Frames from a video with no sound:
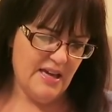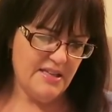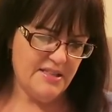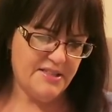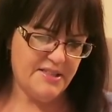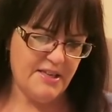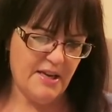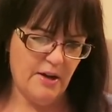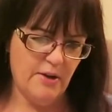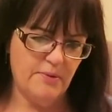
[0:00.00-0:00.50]

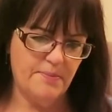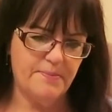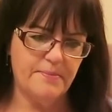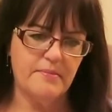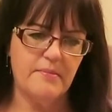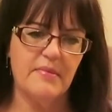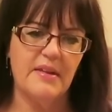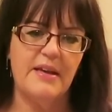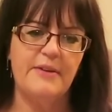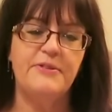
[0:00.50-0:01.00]
So
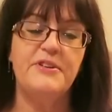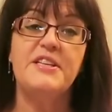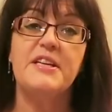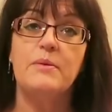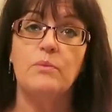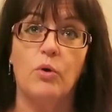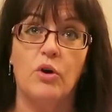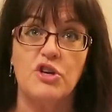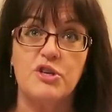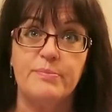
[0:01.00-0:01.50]
if you
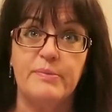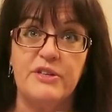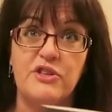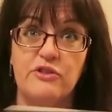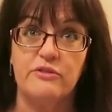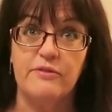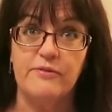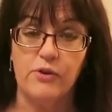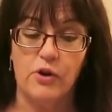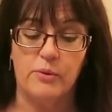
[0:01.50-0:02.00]
didn't watch me
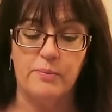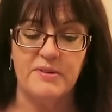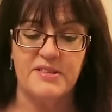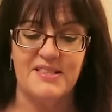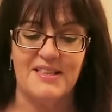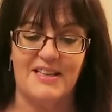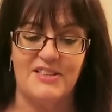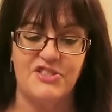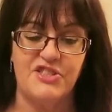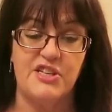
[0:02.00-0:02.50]
during
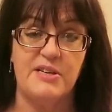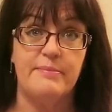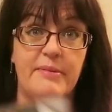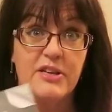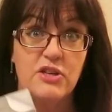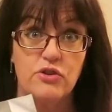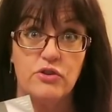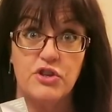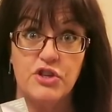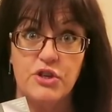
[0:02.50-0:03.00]
Vlogmas last year,
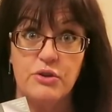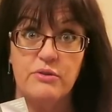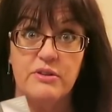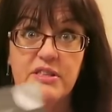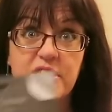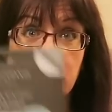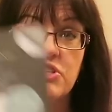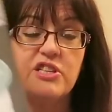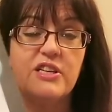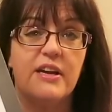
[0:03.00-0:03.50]
make sure you tune in
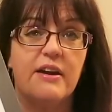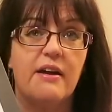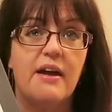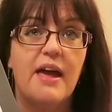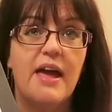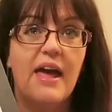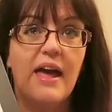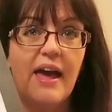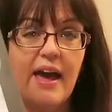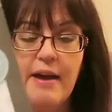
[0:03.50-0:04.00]
this year.
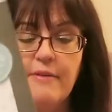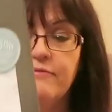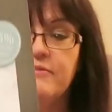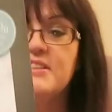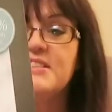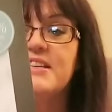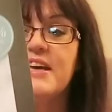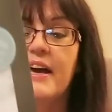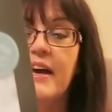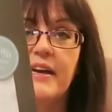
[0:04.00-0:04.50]

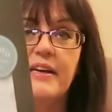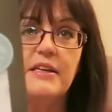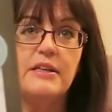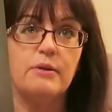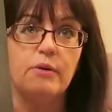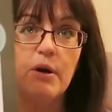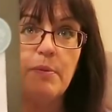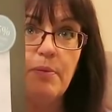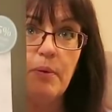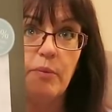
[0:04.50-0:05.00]
Every day
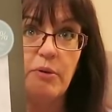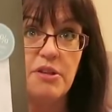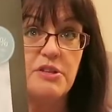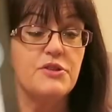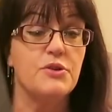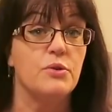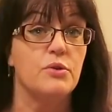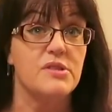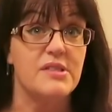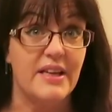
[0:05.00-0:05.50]
you open one of
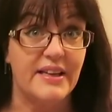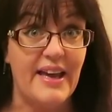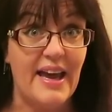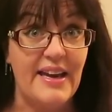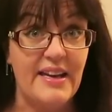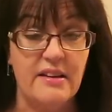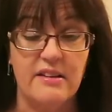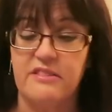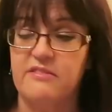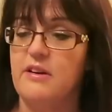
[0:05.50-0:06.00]
the doors like
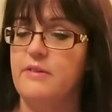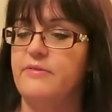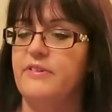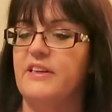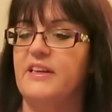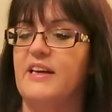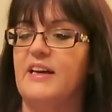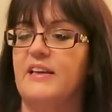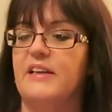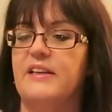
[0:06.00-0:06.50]
any other
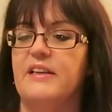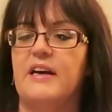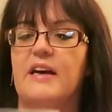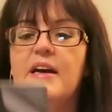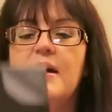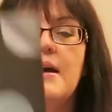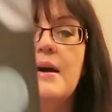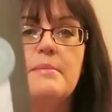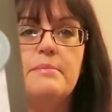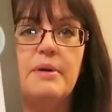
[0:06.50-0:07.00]
advent calendar,
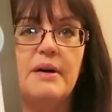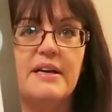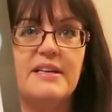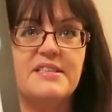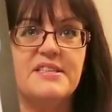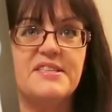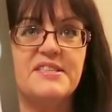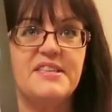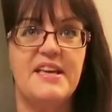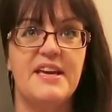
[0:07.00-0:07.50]
but
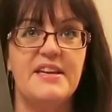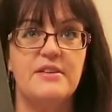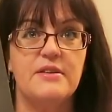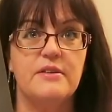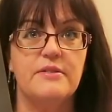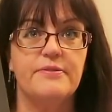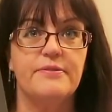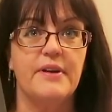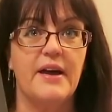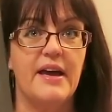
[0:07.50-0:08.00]
instead
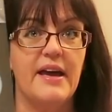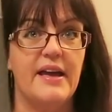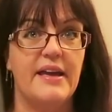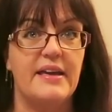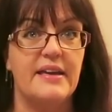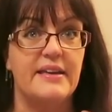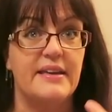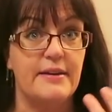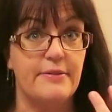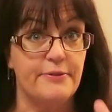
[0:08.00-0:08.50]
of
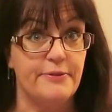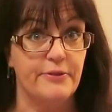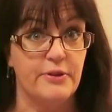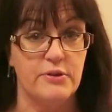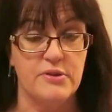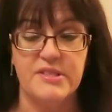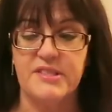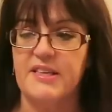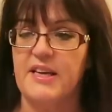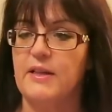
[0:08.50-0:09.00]
a gift for
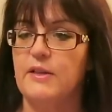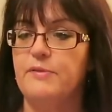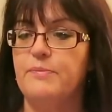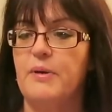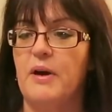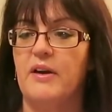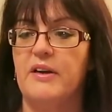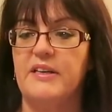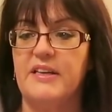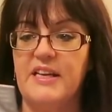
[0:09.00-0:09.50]
yourself,
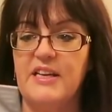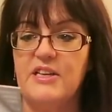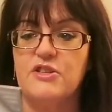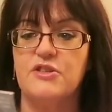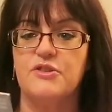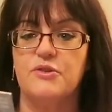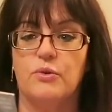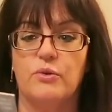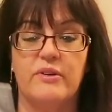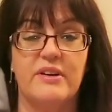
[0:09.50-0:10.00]
behind
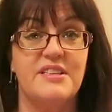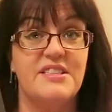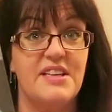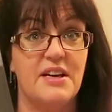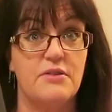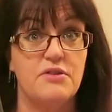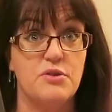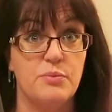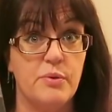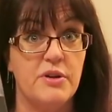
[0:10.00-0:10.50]
each door it
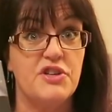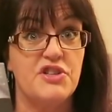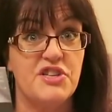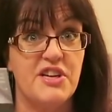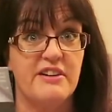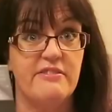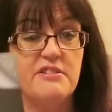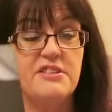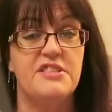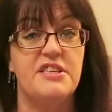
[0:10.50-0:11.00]
tells you which
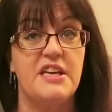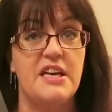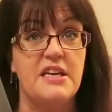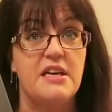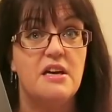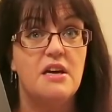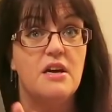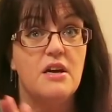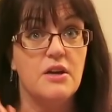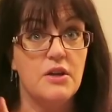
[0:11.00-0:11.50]

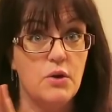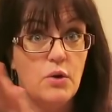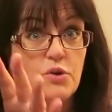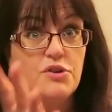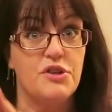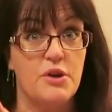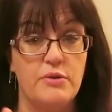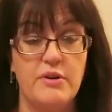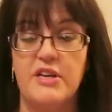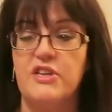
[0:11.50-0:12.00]
charity your
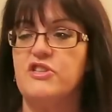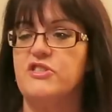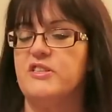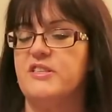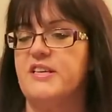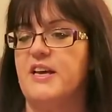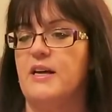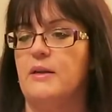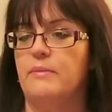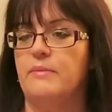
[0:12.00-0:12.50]
donation
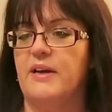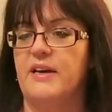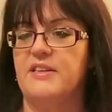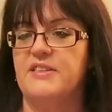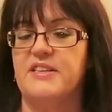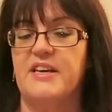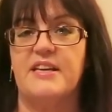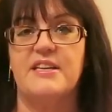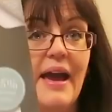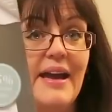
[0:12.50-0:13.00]
has helped that
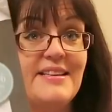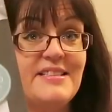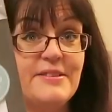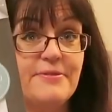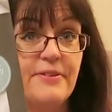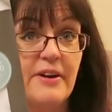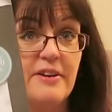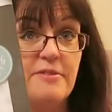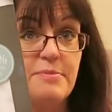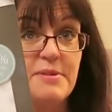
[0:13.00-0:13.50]
day.
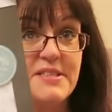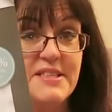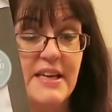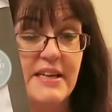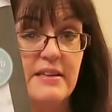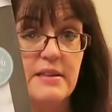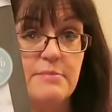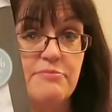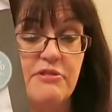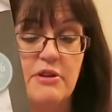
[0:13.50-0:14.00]

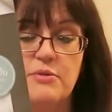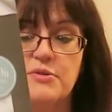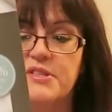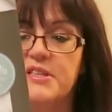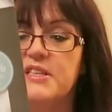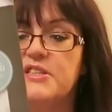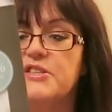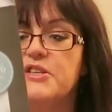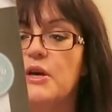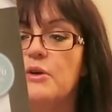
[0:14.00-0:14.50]
85% of the
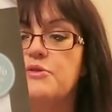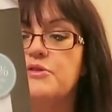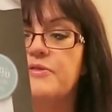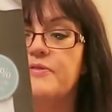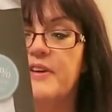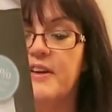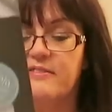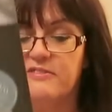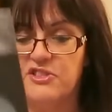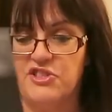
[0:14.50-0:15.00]
proceeds go to
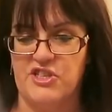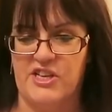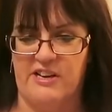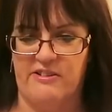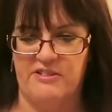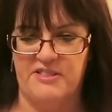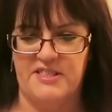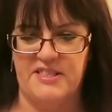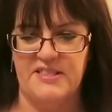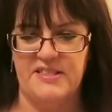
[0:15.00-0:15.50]
various
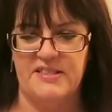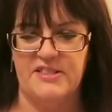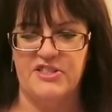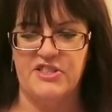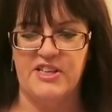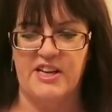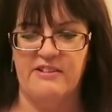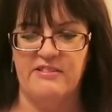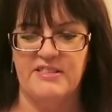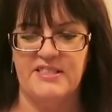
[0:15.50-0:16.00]
charities, and the
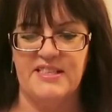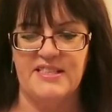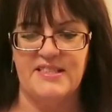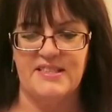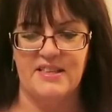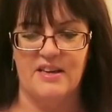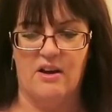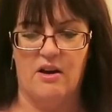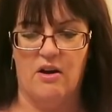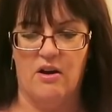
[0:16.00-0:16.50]
charities
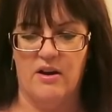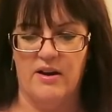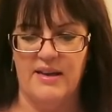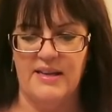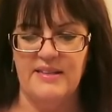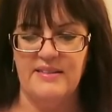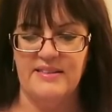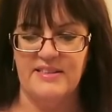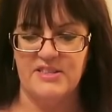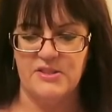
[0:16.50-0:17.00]
that are
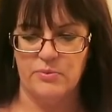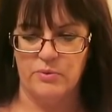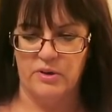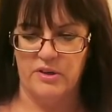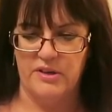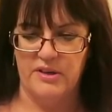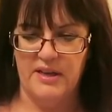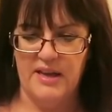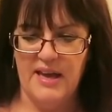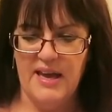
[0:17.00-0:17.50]
in this
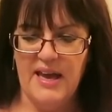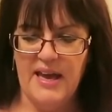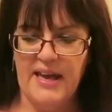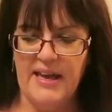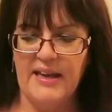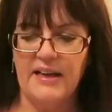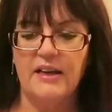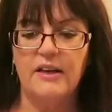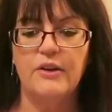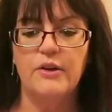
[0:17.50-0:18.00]
one
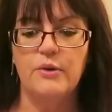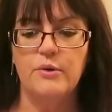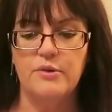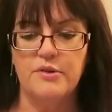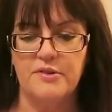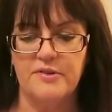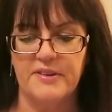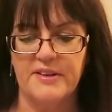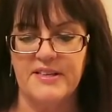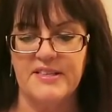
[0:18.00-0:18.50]

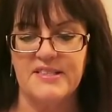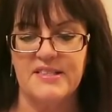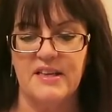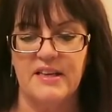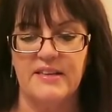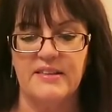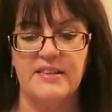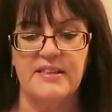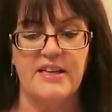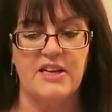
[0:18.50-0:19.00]
include things
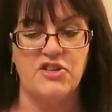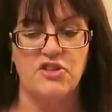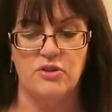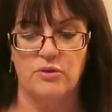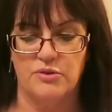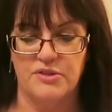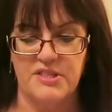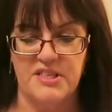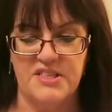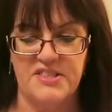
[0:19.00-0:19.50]
like the
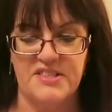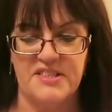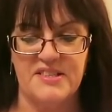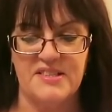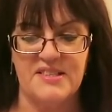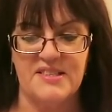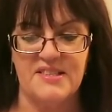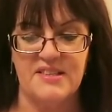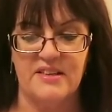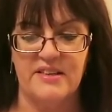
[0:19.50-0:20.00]
National Autistic
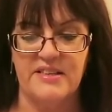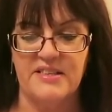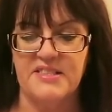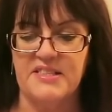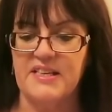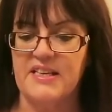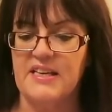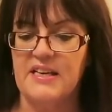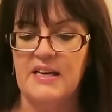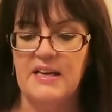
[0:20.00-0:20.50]

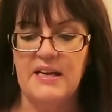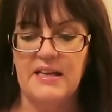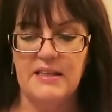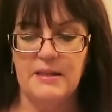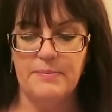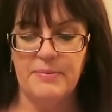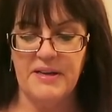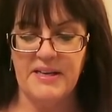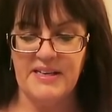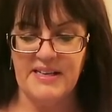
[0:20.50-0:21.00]
Society,
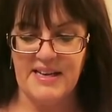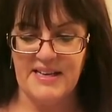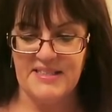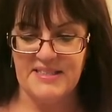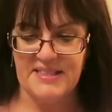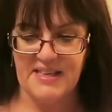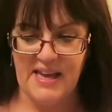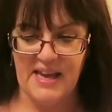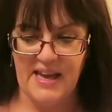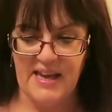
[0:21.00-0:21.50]
the
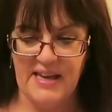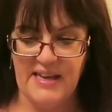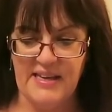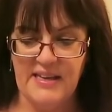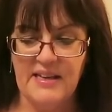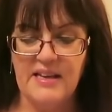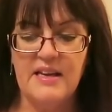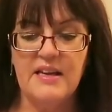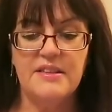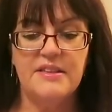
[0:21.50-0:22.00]

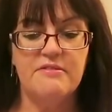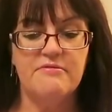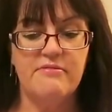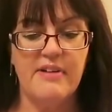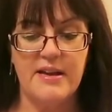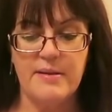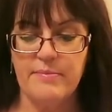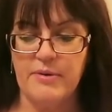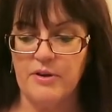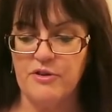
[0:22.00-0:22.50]
PDSA, the
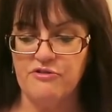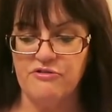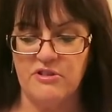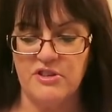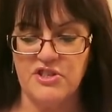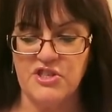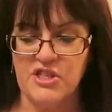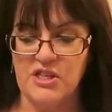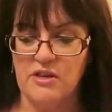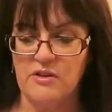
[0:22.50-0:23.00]
Rainbow
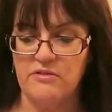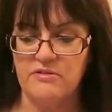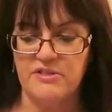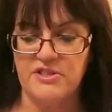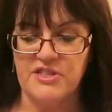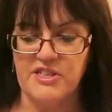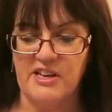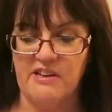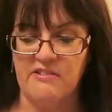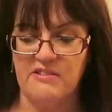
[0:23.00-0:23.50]
Trust
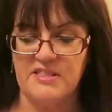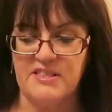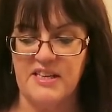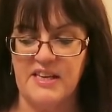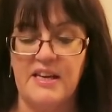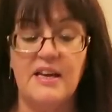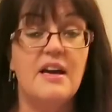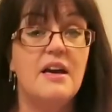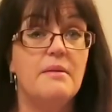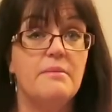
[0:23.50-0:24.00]
Children's
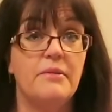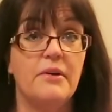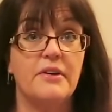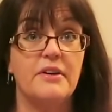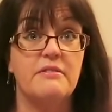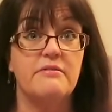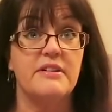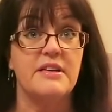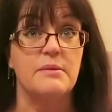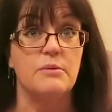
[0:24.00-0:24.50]
Charity. I'm not
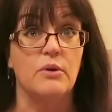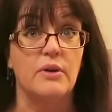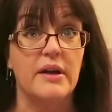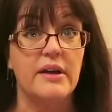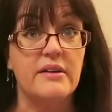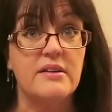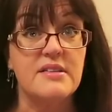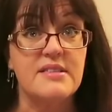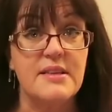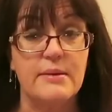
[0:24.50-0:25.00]
going to read them all
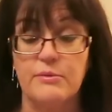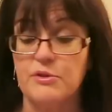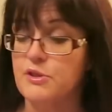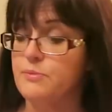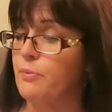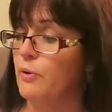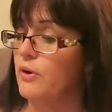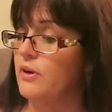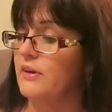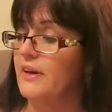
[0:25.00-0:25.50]
out because that will
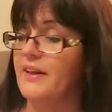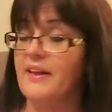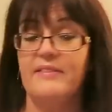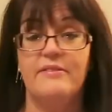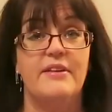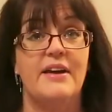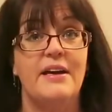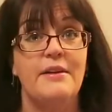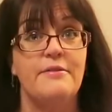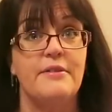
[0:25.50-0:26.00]
spoil
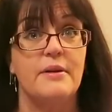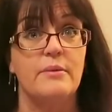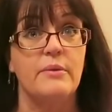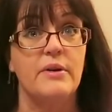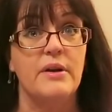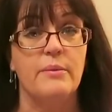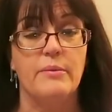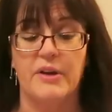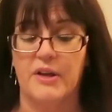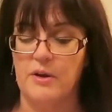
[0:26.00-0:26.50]
the advent,
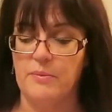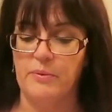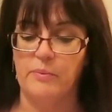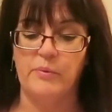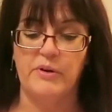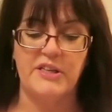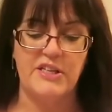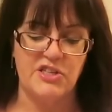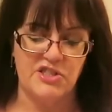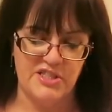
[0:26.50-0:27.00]
won't it, when I open
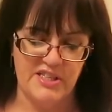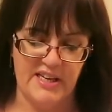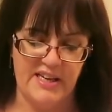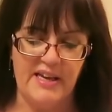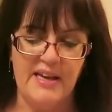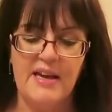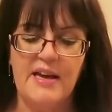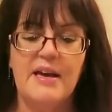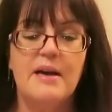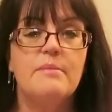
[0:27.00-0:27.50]
one each day.
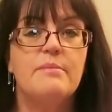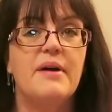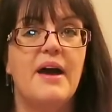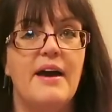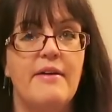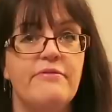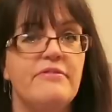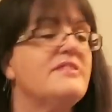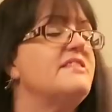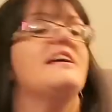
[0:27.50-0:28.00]
But
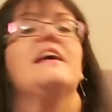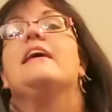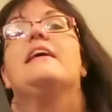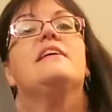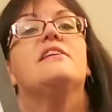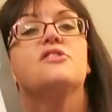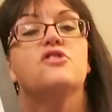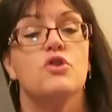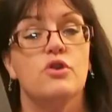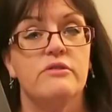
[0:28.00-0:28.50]
every
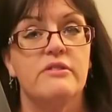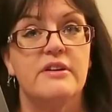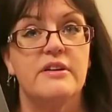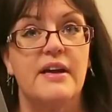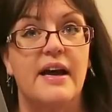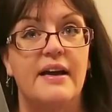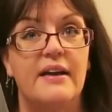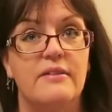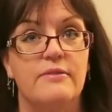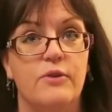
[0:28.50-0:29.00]
day
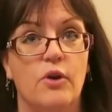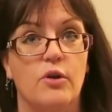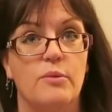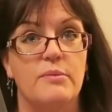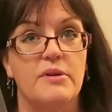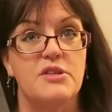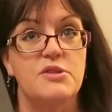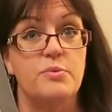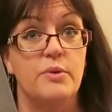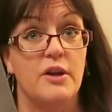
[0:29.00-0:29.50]
during
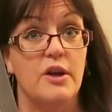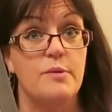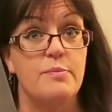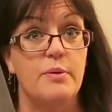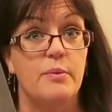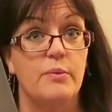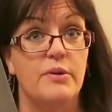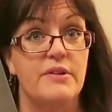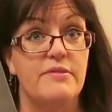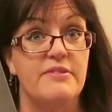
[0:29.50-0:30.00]
Vlogmas we'll
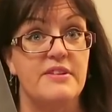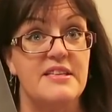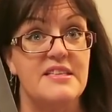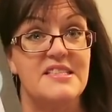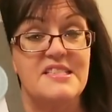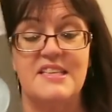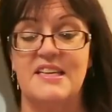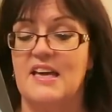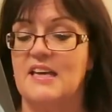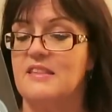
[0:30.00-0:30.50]
open one of these
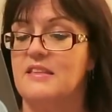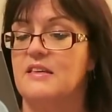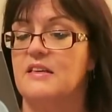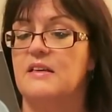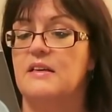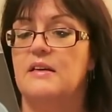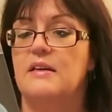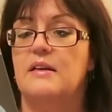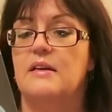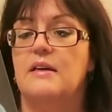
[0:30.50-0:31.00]

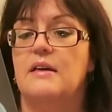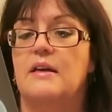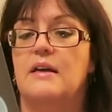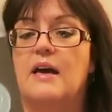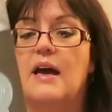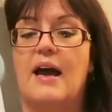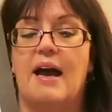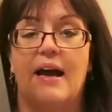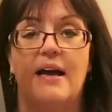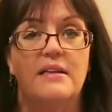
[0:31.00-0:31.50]
together
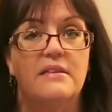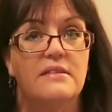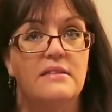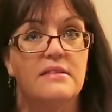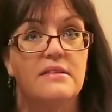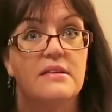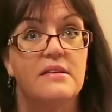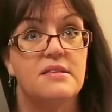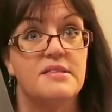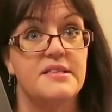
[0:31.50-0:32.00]

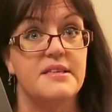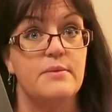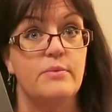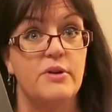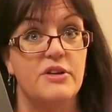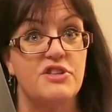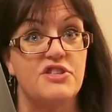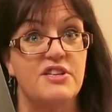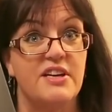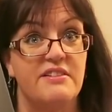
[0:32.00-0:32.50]
and see
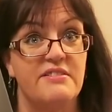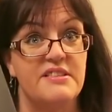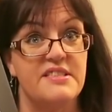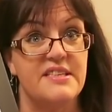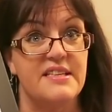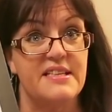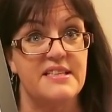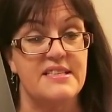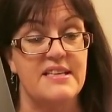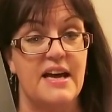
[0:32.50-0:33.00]
which
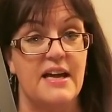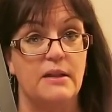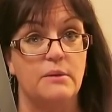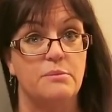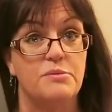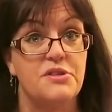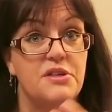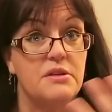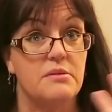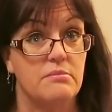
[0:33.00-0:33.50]
charity it's
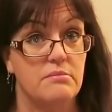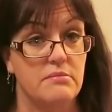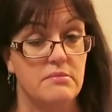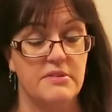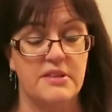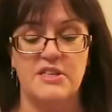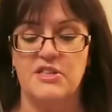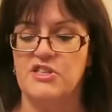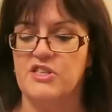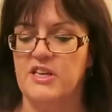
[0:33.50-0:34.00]
helped
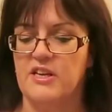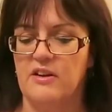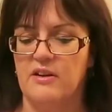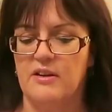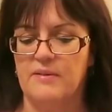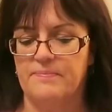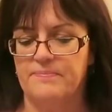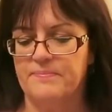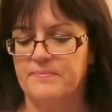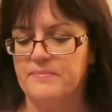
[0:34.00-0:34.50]
this year.